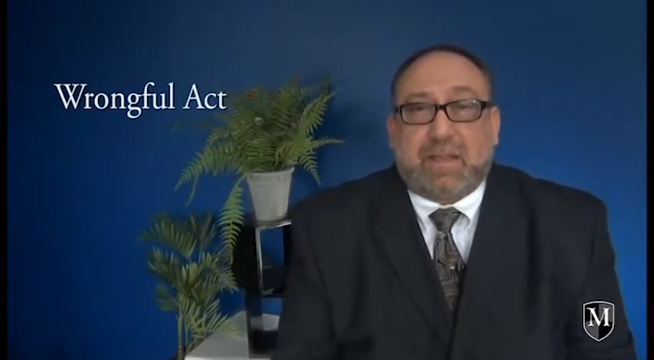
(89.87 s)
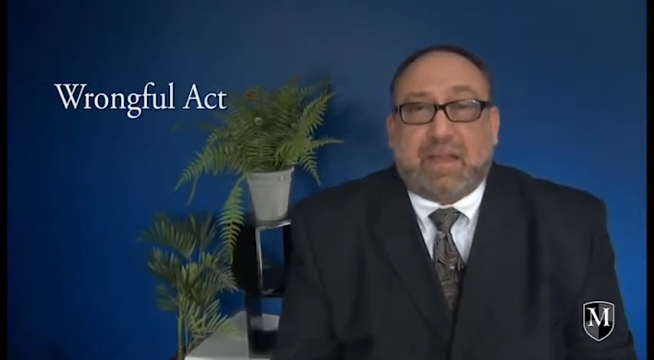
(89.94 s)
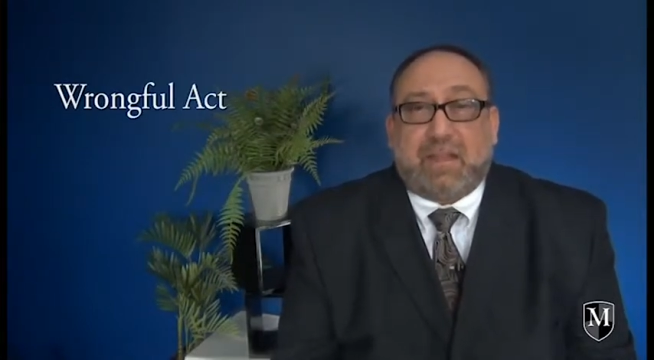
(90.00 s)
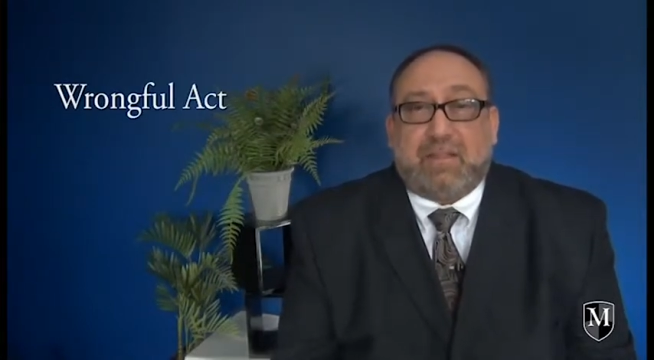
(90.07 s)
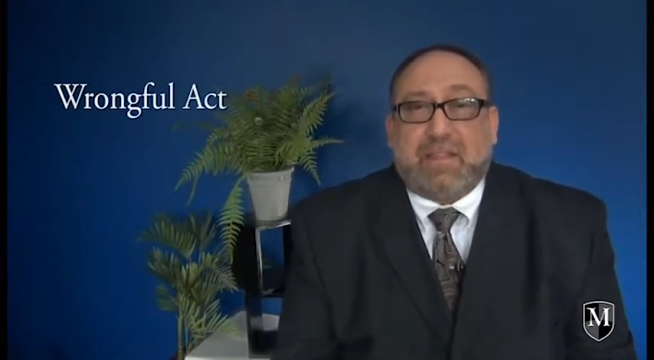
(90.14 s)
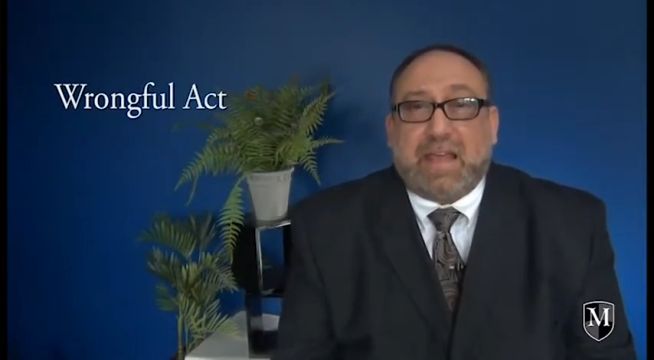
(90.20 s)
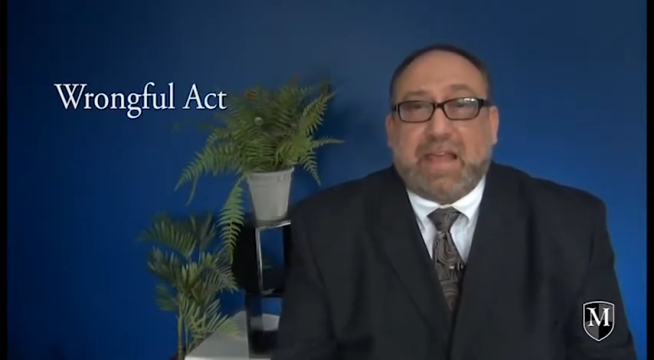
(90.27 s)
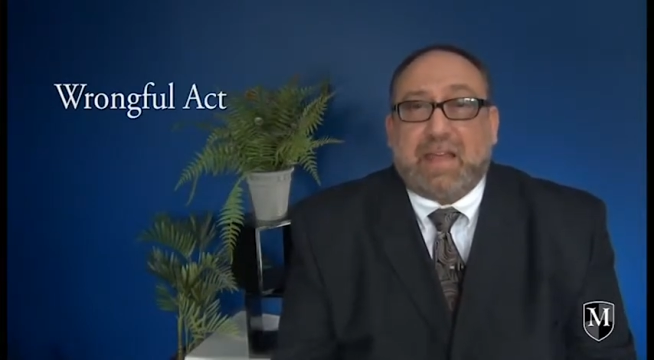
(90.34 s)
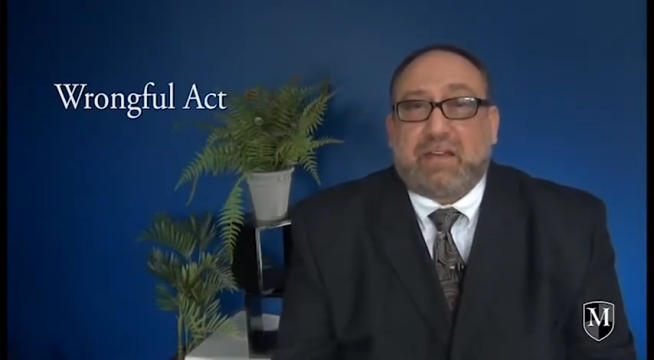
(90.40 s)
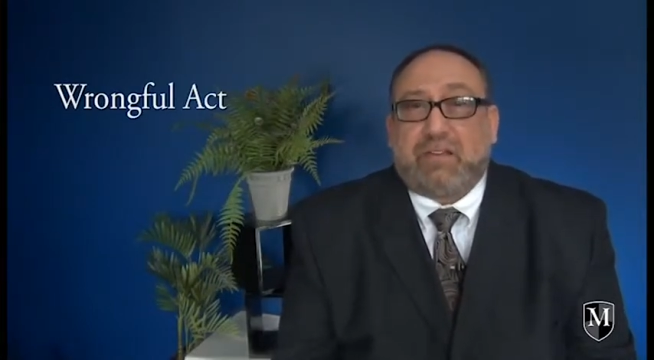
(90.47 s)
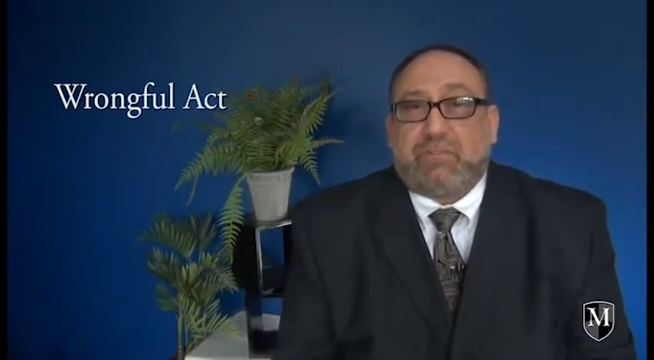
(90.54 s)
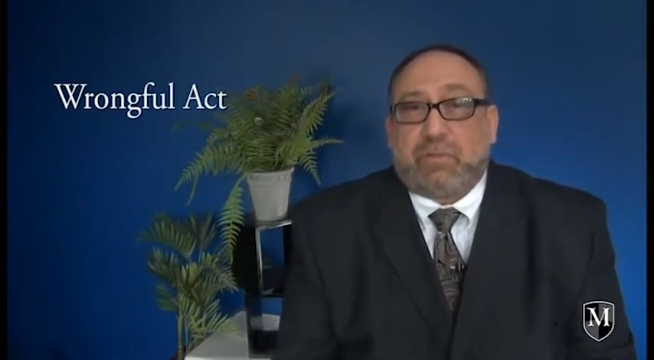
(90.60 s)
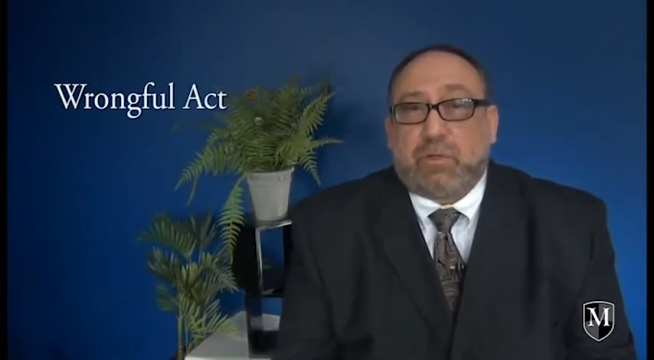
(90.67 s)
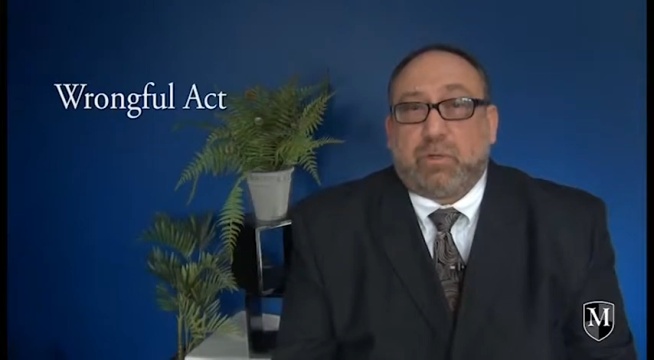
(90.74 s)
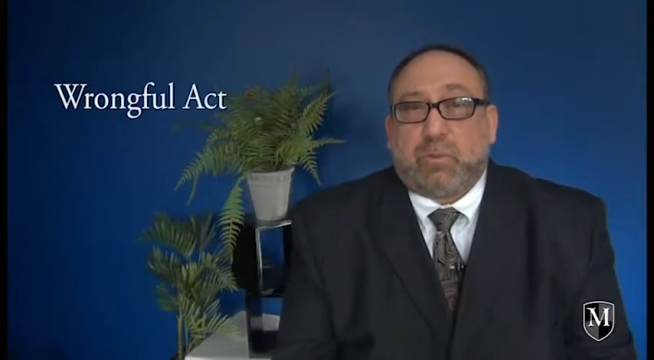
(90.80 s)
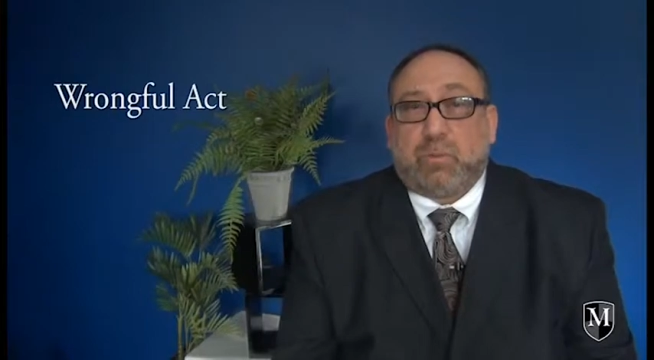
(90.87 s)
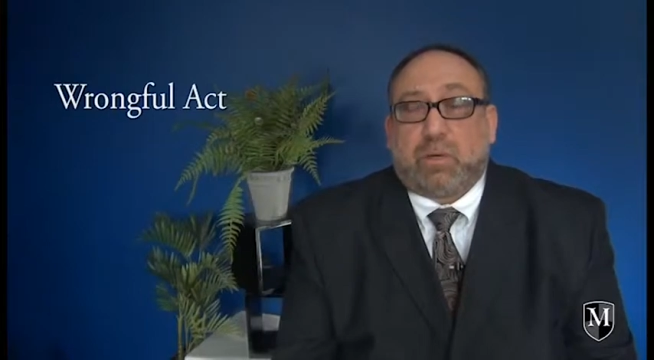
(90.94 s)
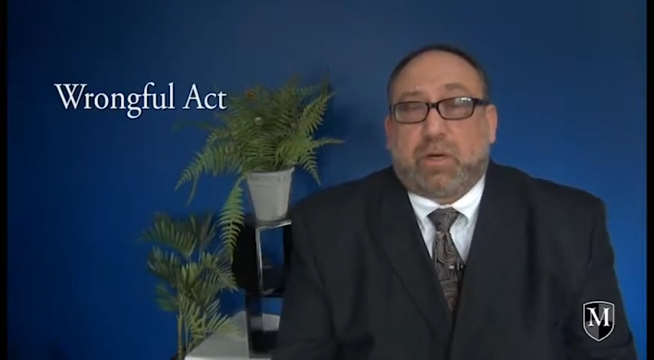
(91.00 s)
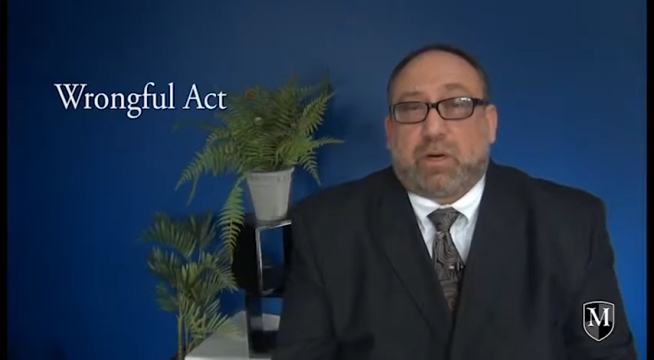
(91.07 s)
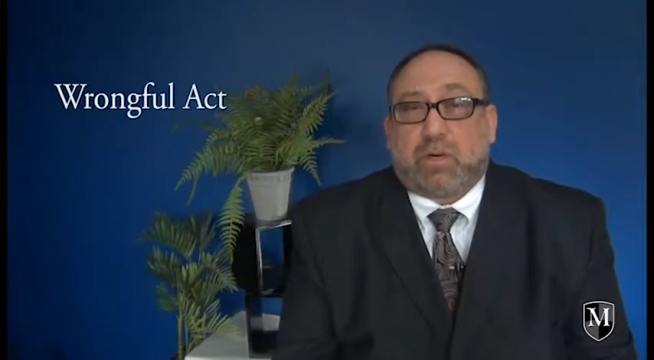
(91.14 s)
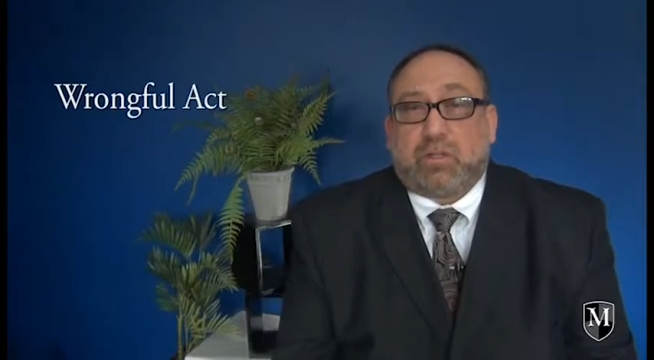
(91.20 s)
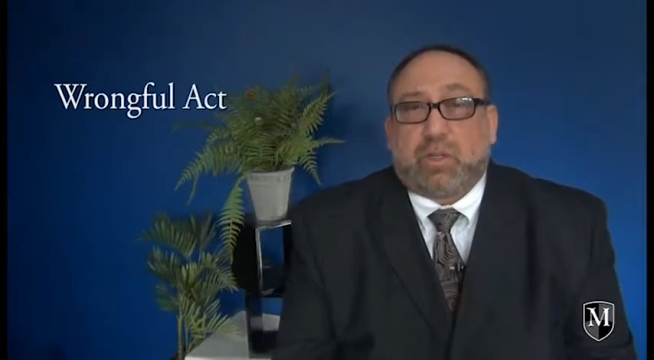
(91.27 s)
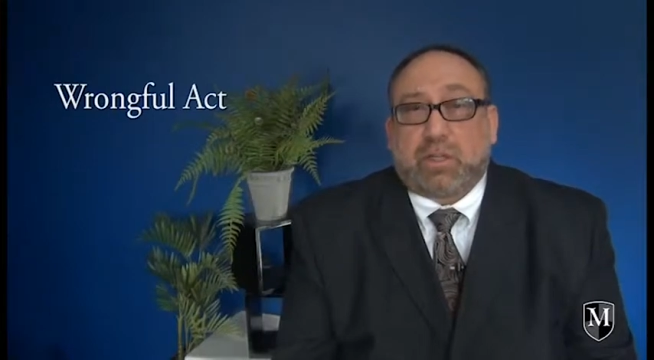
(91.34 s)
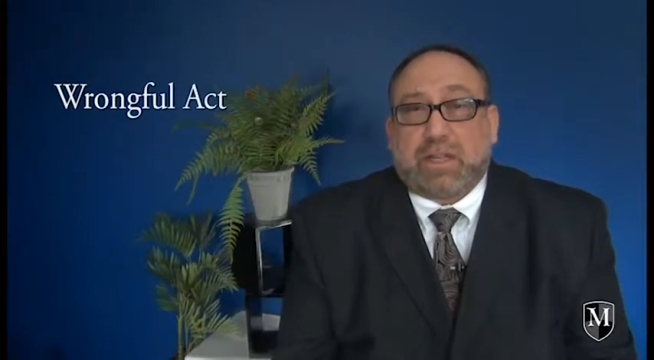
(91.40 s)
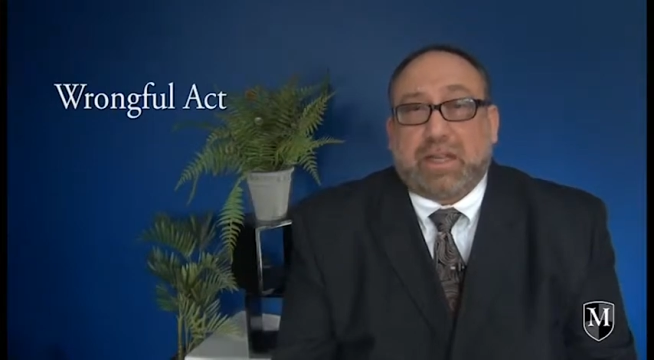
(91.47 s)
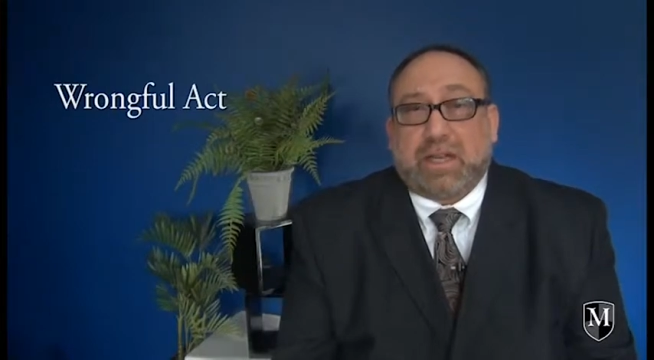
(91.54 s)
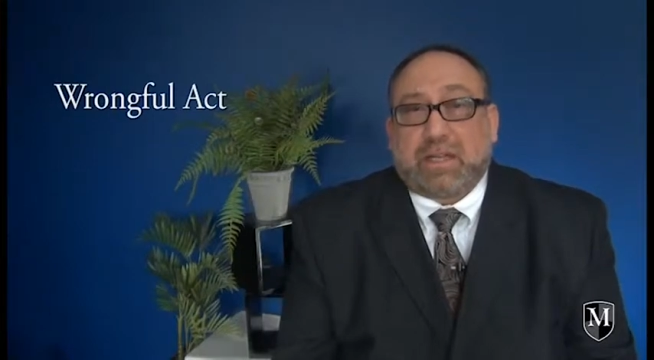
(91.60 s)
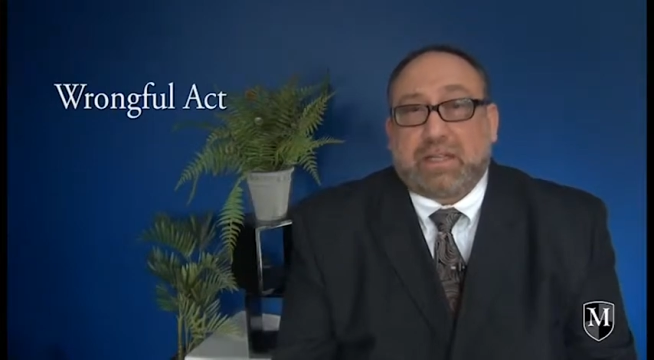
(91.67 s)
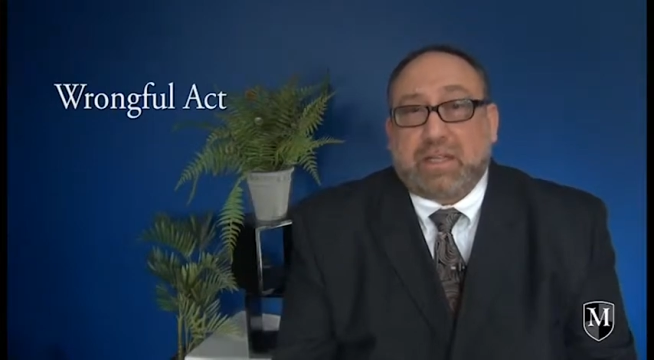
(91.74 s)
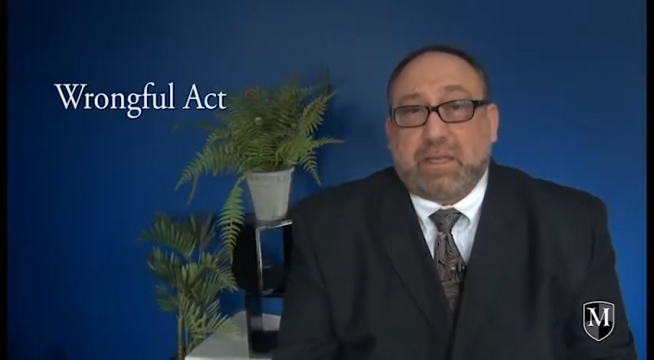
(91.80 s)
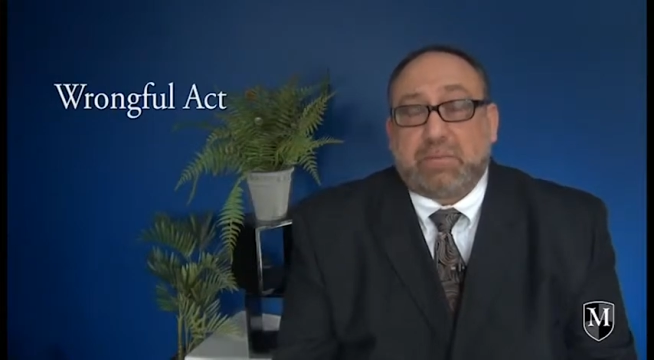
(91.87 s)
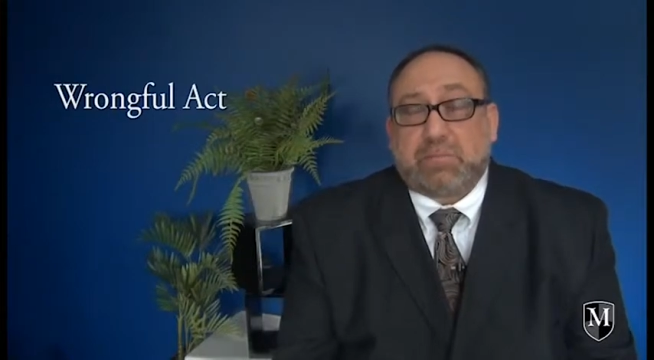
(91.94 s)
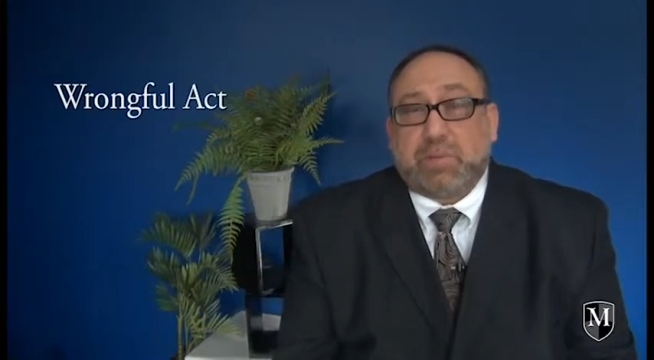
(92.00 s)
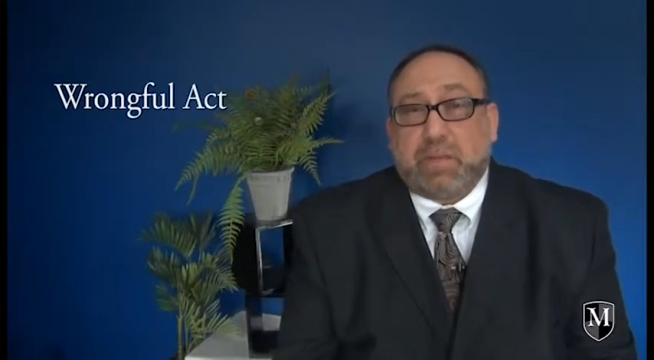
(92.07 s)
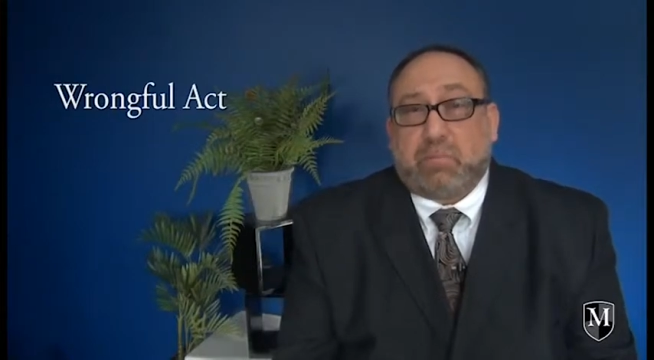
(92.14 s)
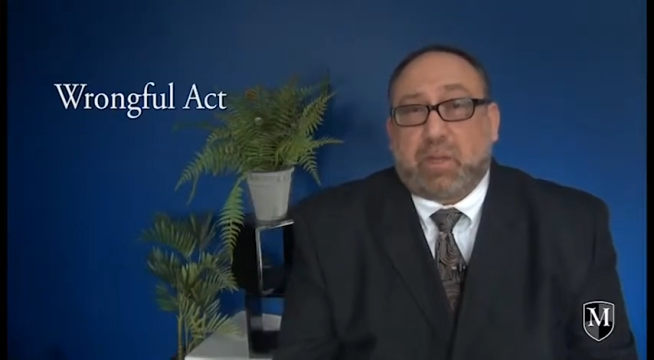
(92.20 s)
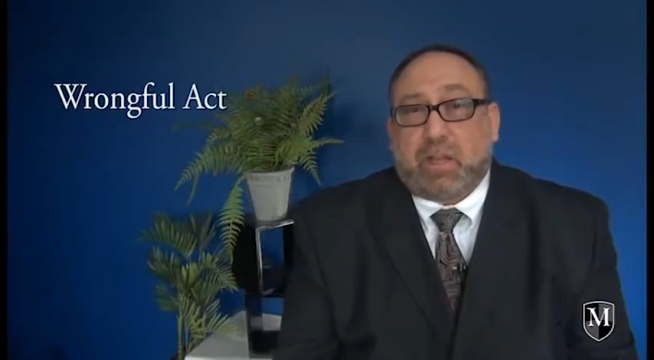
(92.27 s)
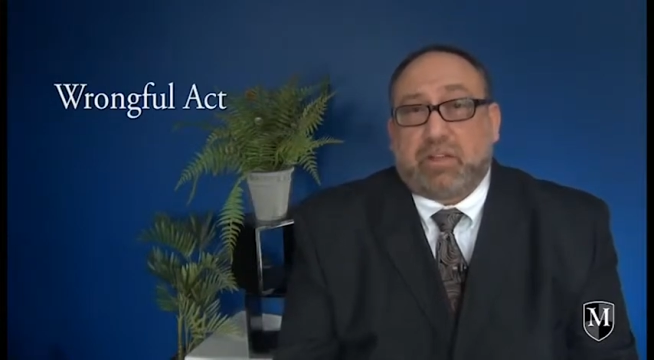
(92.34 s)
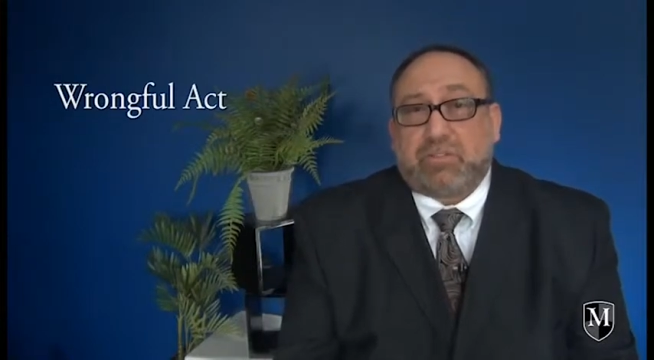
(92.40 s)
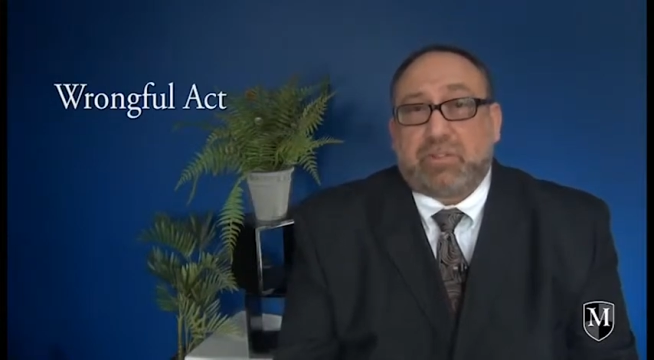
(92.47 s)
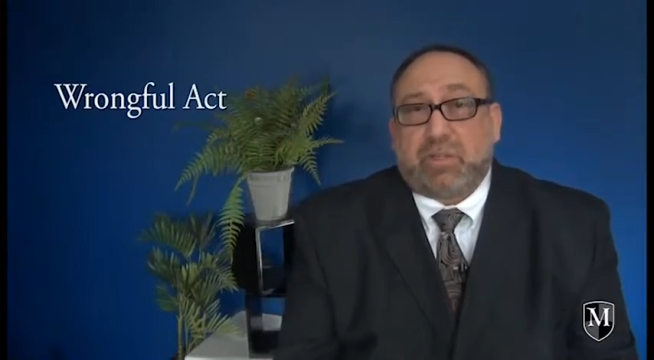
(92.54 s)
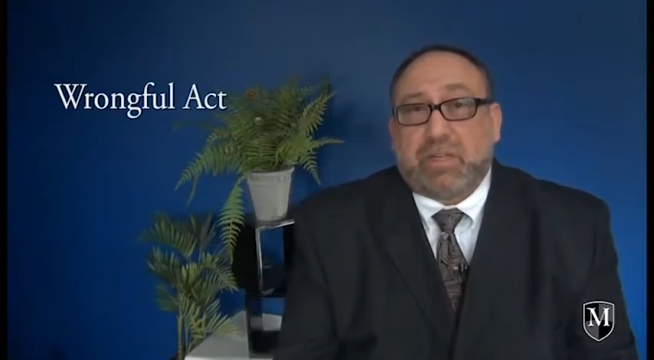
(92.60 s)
And that, if you are looking at a claims-made policy,